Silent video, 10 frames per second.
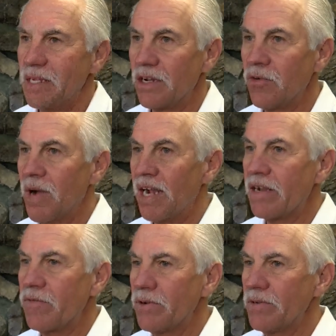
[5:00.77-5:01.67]
go back
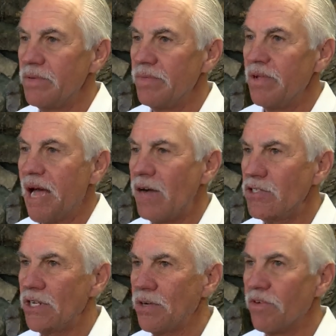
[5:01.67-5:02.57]
when I
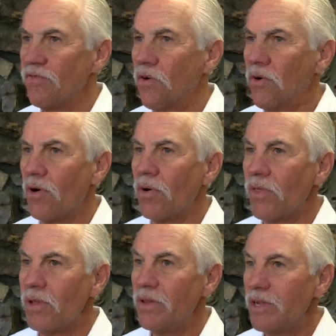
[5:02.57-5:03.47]
was here before,
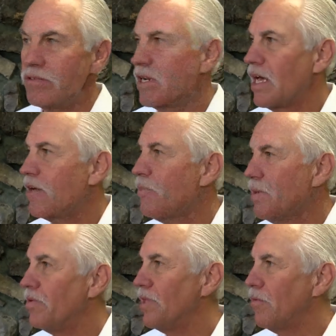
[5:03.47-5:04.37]
there were a lot of
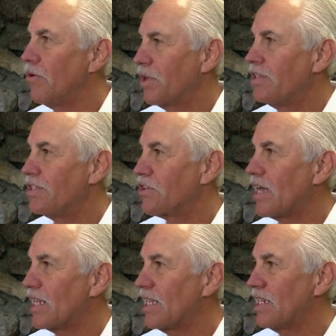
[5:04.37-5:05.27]
people that wanted to try
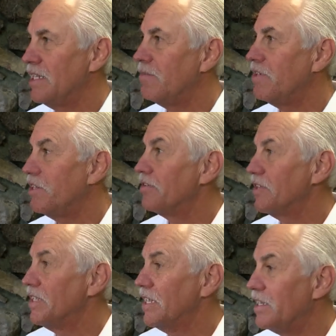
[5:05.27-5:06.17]
to get him here
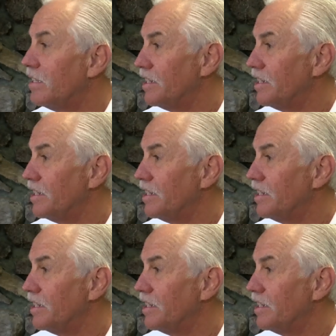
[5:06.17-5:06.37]
then.